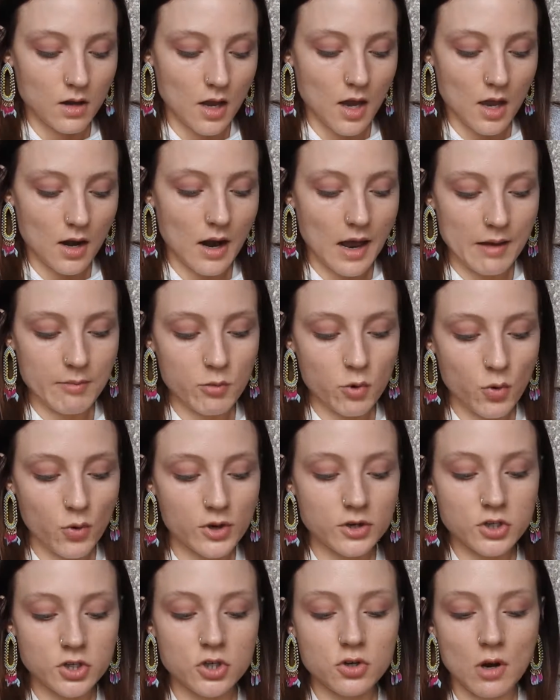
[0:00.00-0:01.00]
And I'm
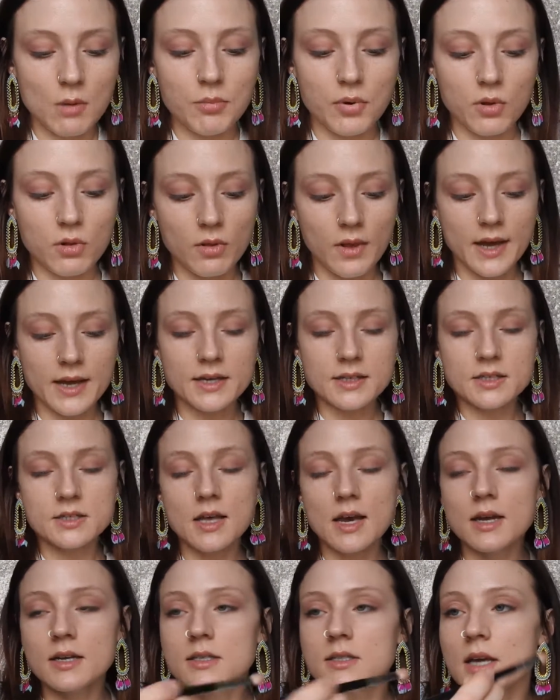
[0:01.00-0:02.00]
going to place
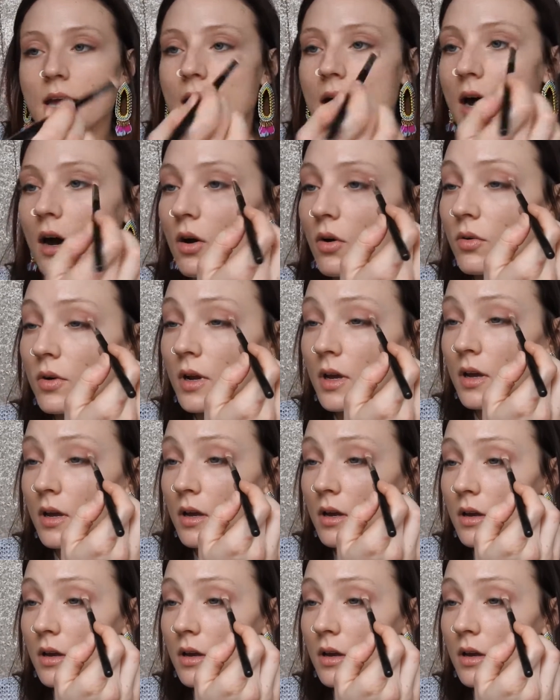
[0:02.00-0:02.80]
that down